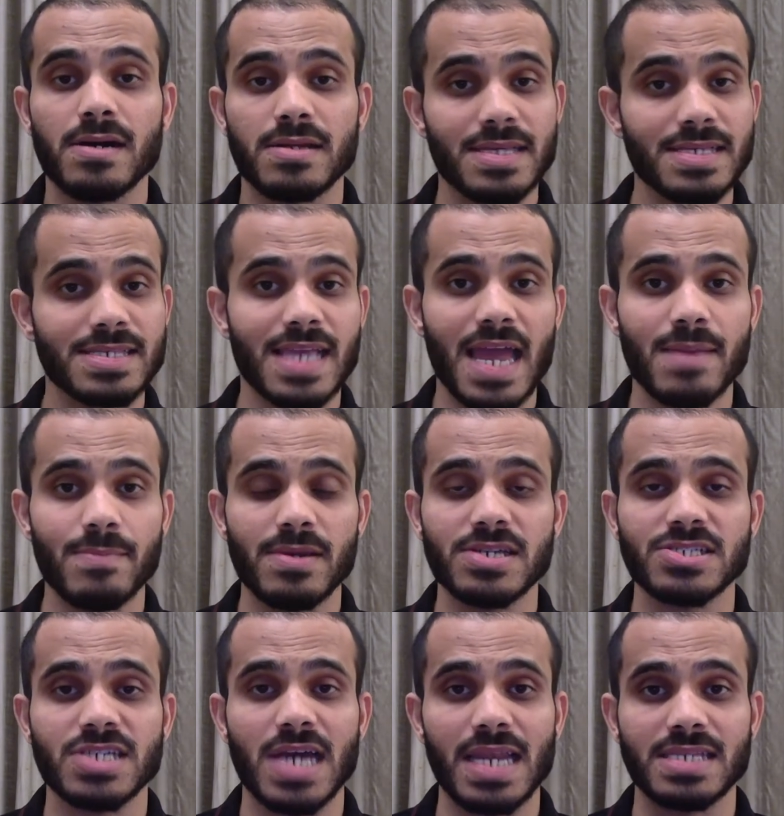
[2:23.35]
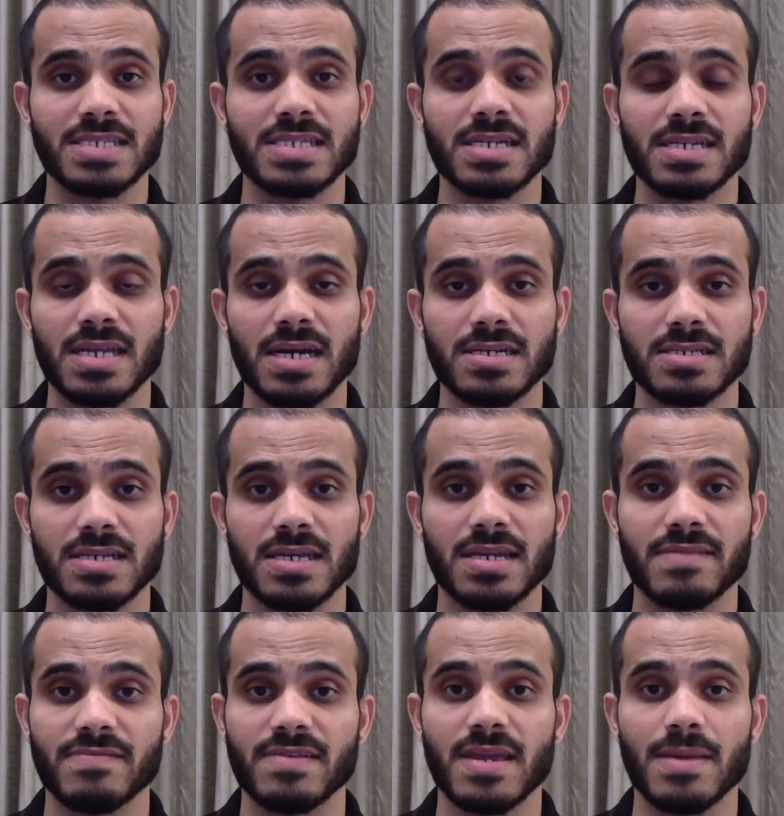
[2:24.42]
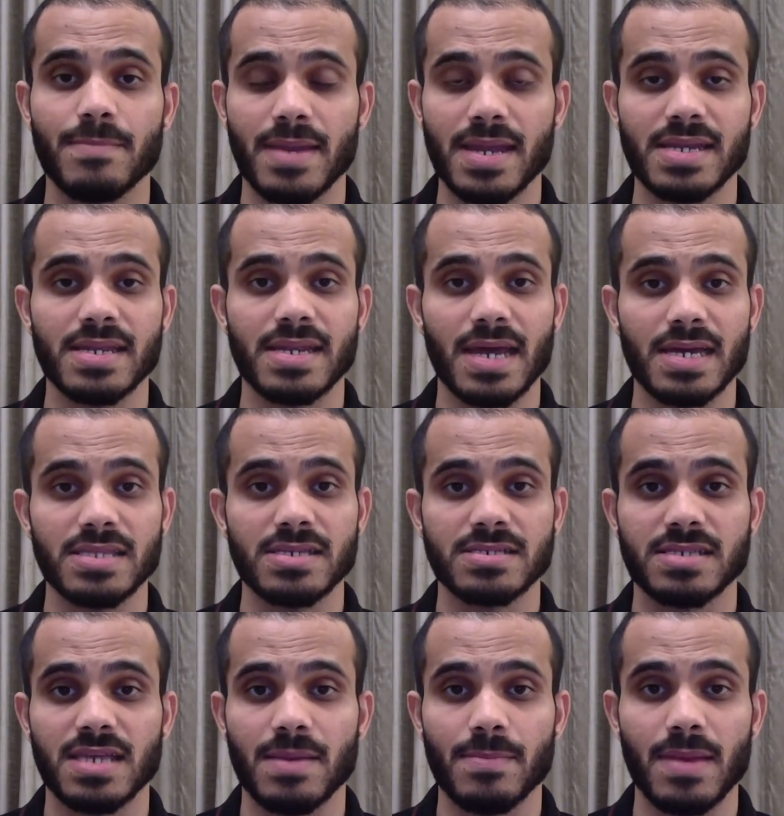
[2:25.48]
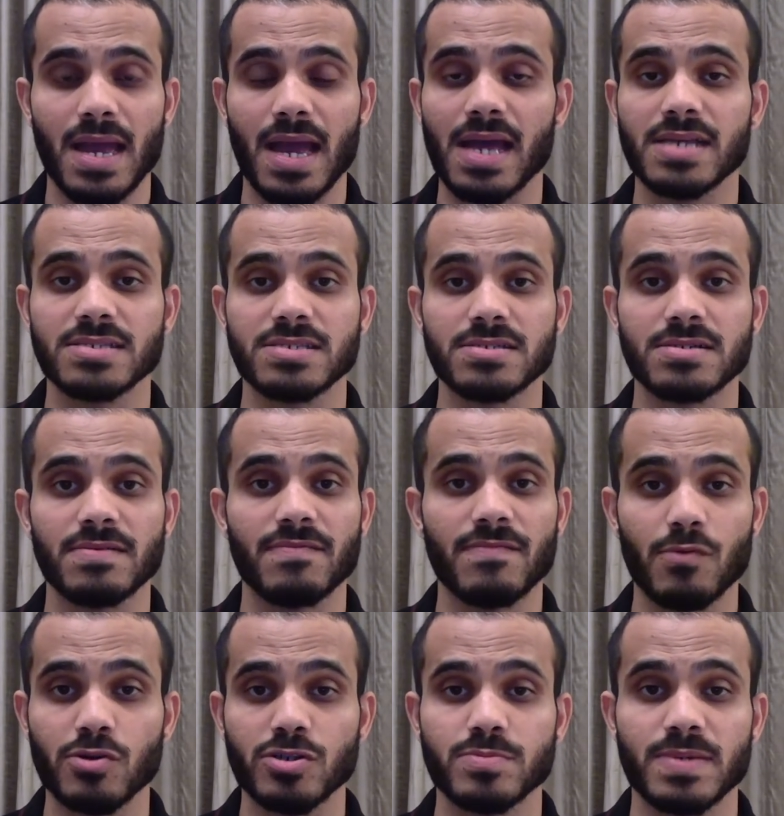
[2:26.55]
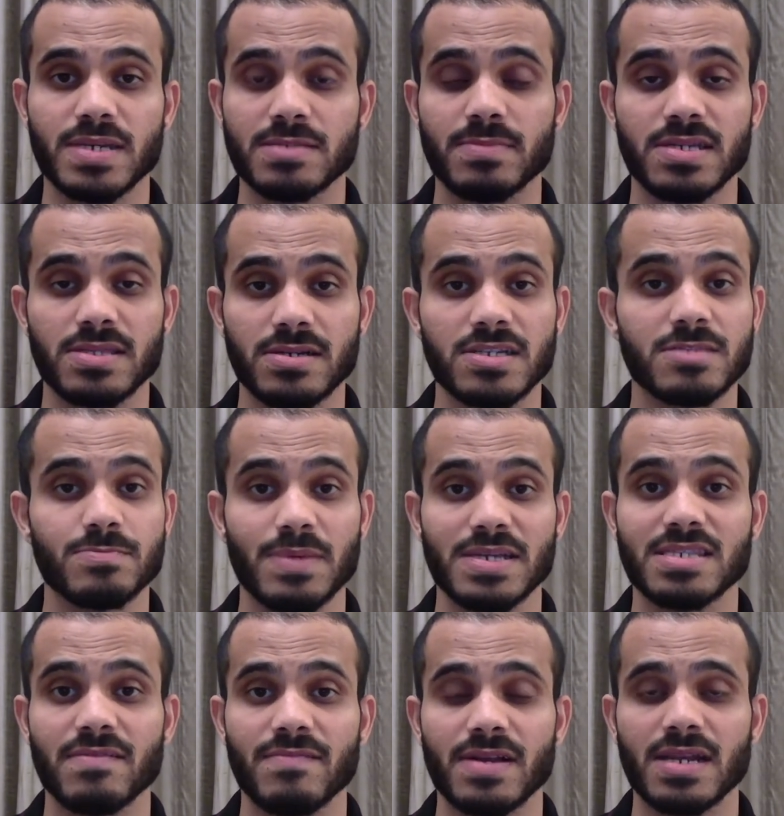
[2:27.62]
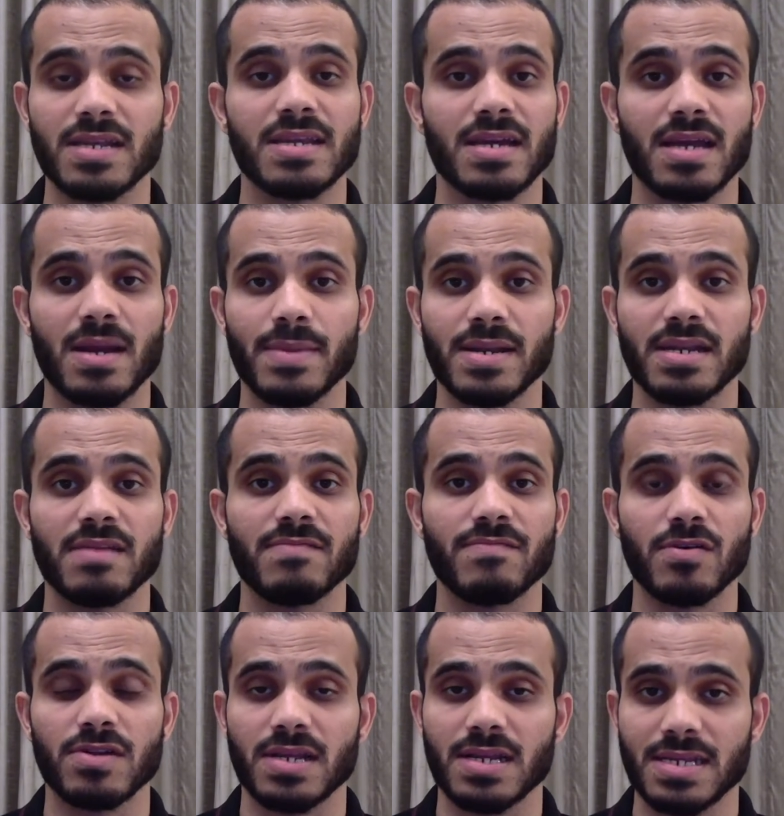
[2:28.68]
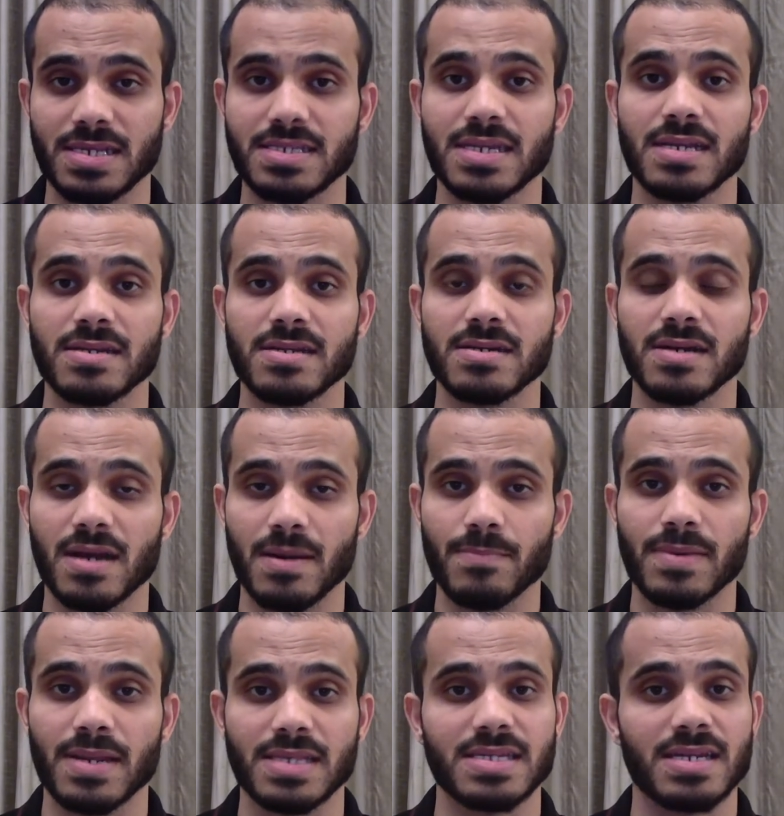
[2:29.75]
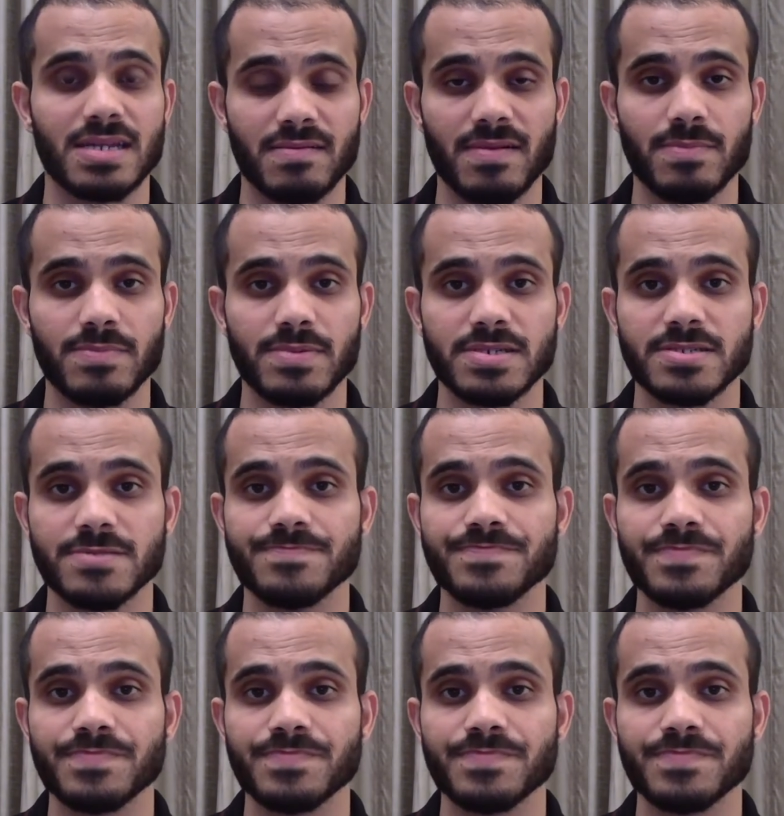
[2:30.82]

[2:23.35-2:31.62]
This can be a challenging task, and FTA may deny the same, as floor space method is specifically recommended for real estate companies and developers.